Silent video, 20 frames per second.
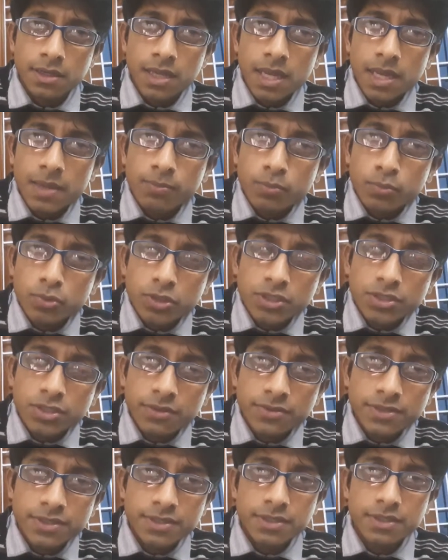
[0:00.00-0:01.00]
a police
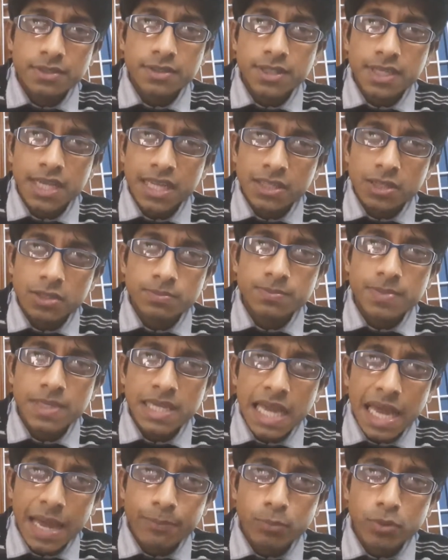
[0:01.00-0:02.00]
officer cannot
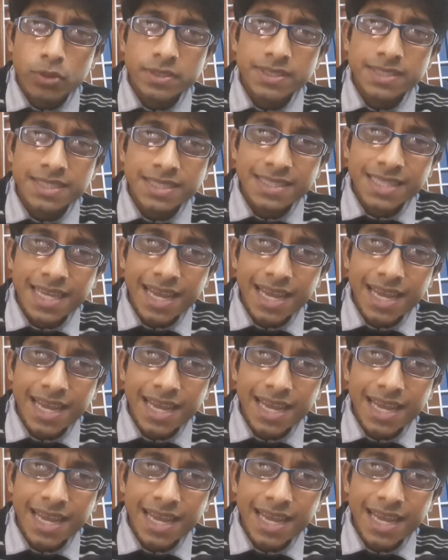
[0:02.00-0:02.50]
be appointed